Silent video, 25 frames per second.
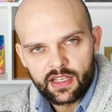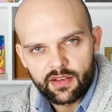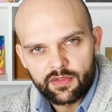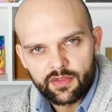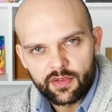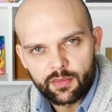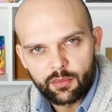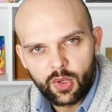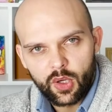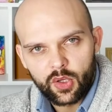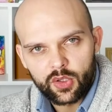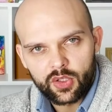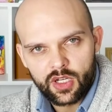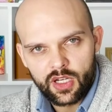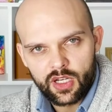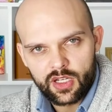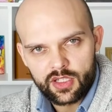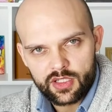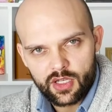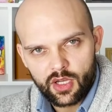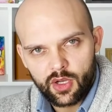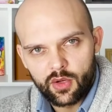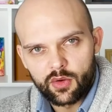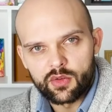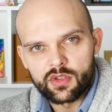for
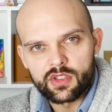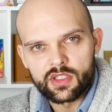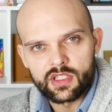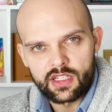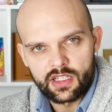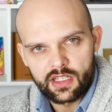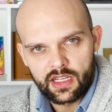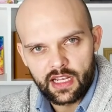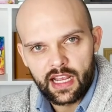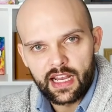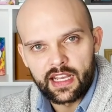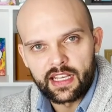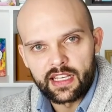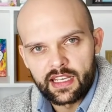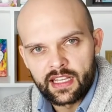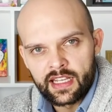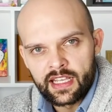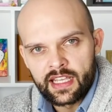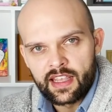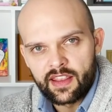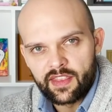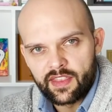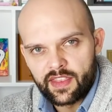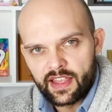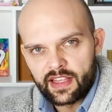podcast hosts and
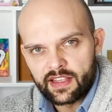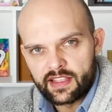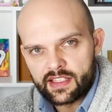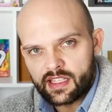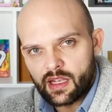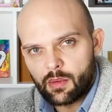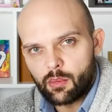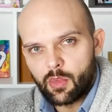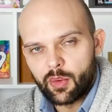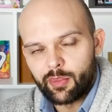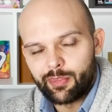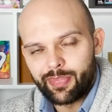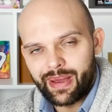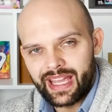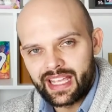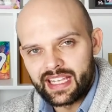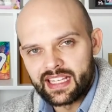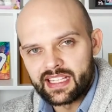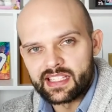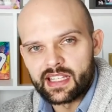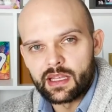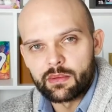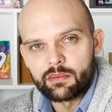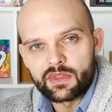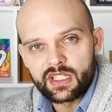then someone
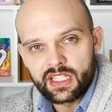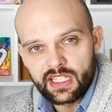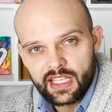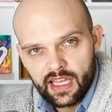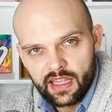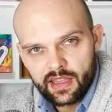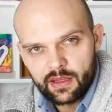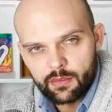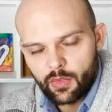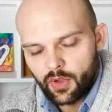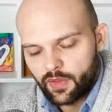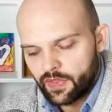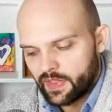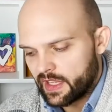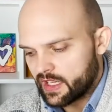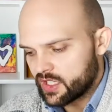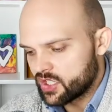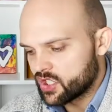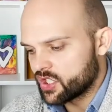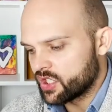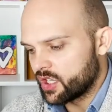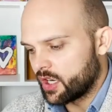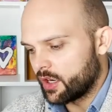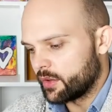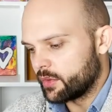pays them to get them on their
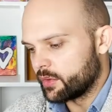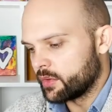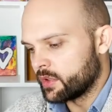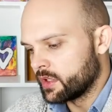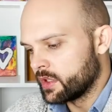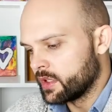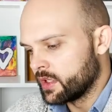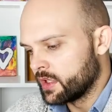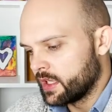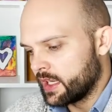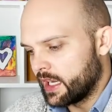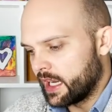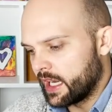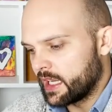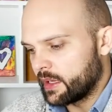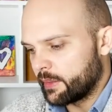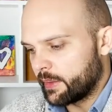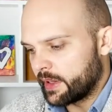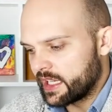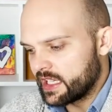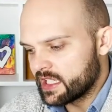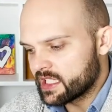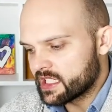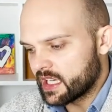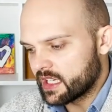show.
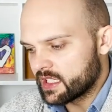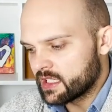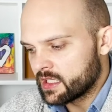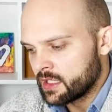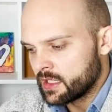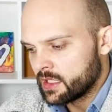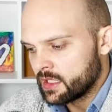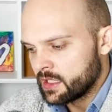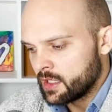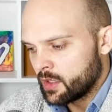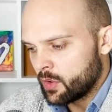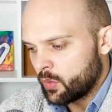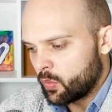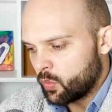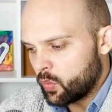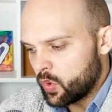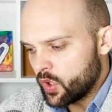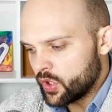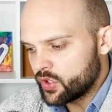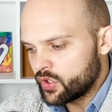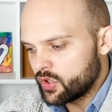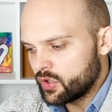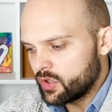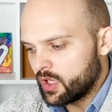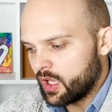Anyway, he said,
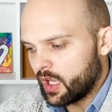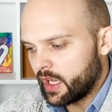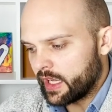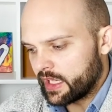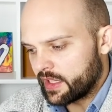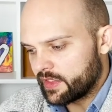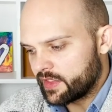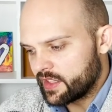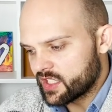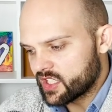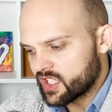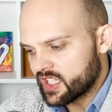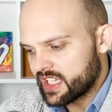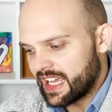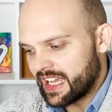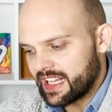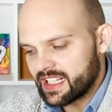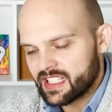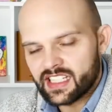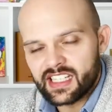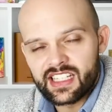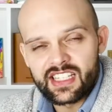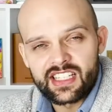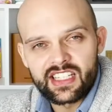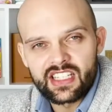would you like this
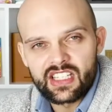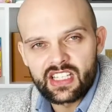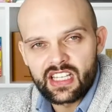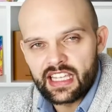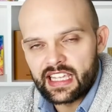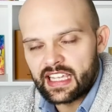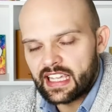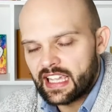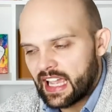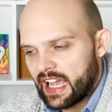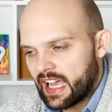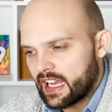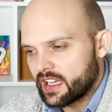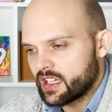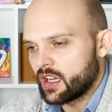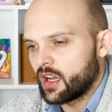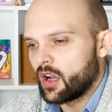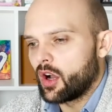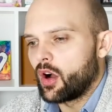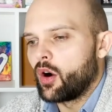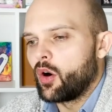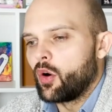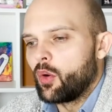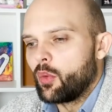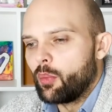guest? Because he had her
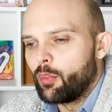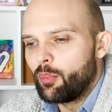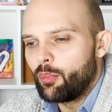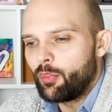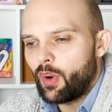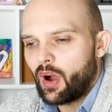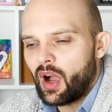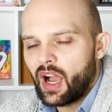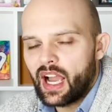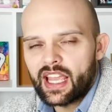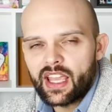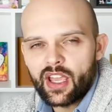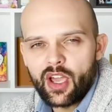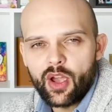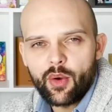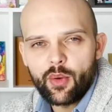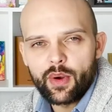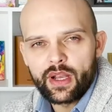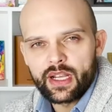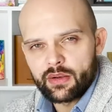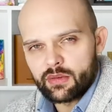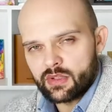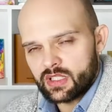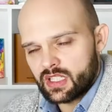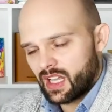whole bio
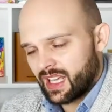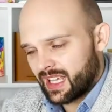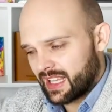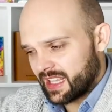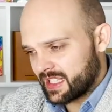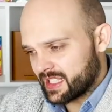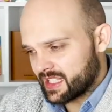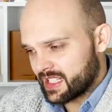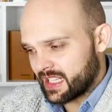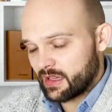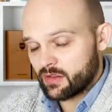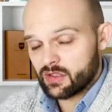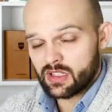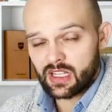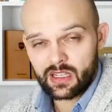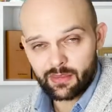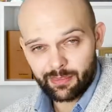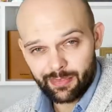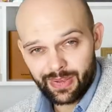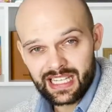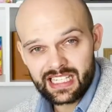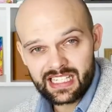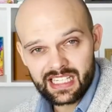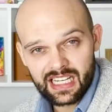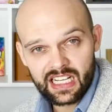and it was like this, it was like
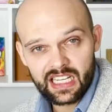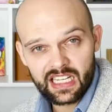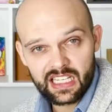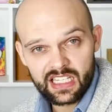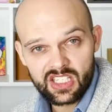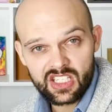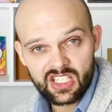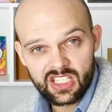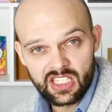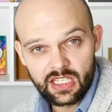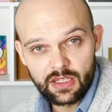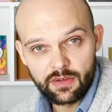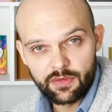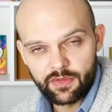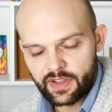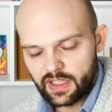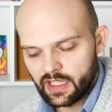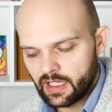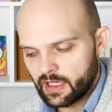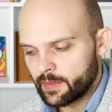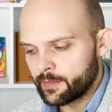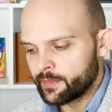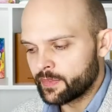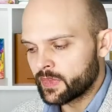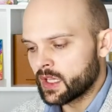basically a
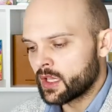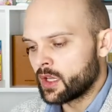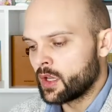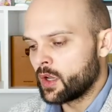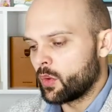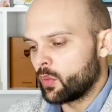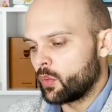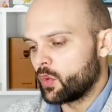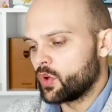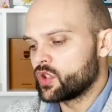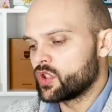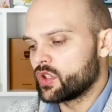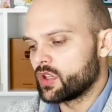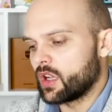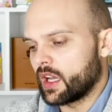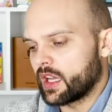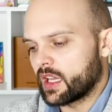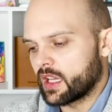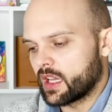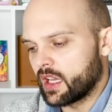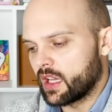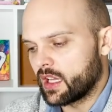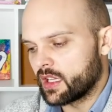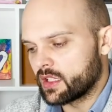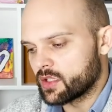CV. Would you
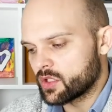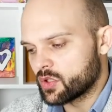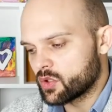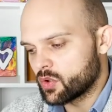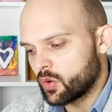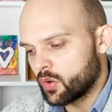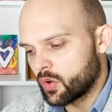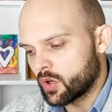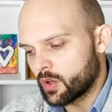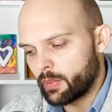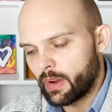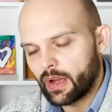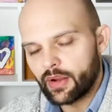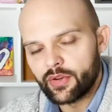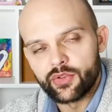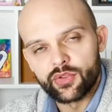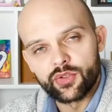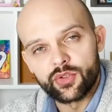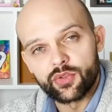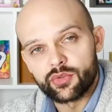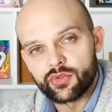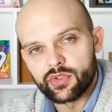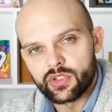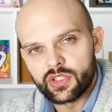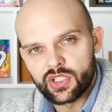like her to talk about
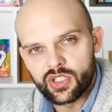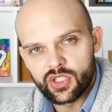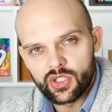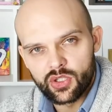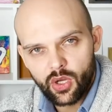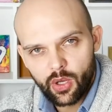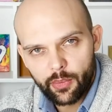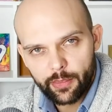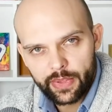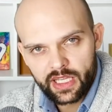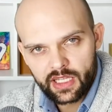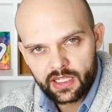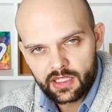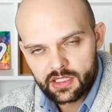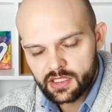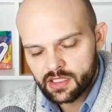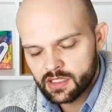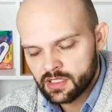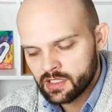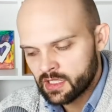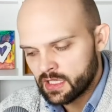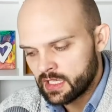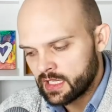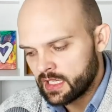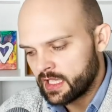
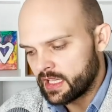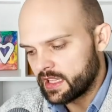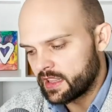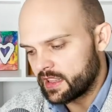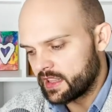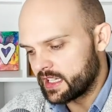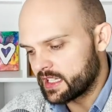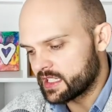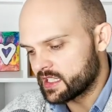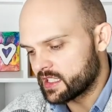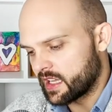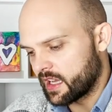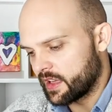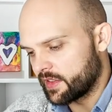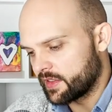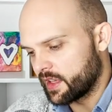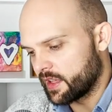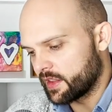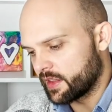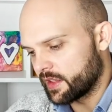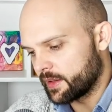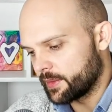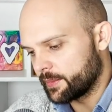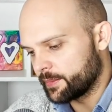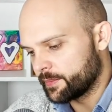nutrigenomics, this, that, and the
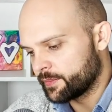other?